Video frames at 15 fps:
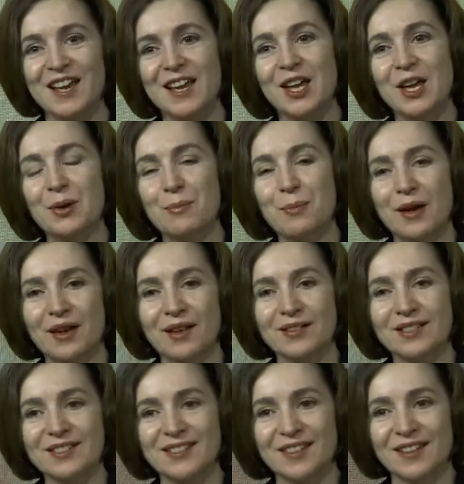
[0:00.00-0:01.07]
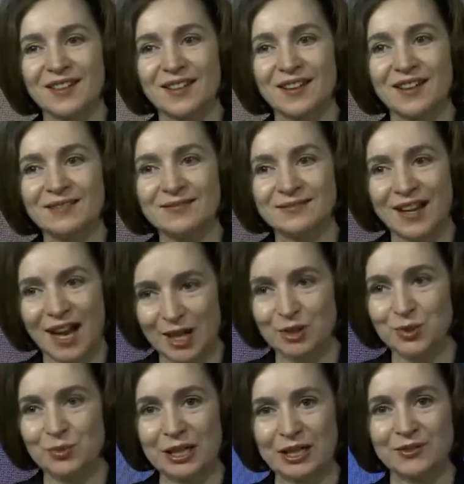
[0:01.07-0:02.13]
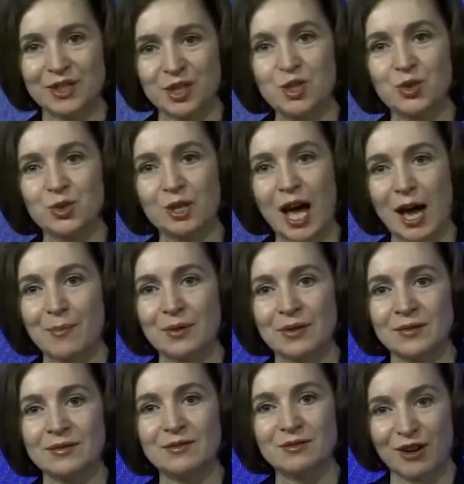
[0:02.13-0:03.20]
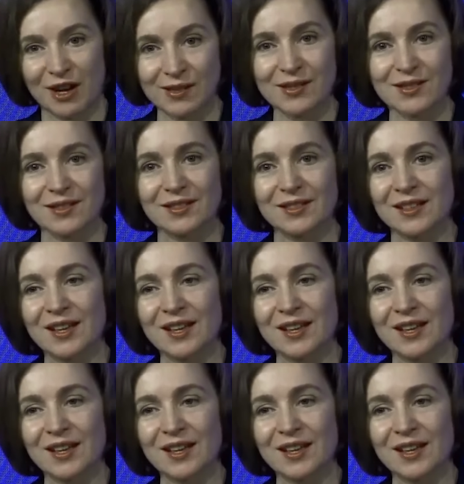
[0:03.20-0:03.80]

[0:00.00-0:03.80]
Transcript: But I do believe this should happen fast,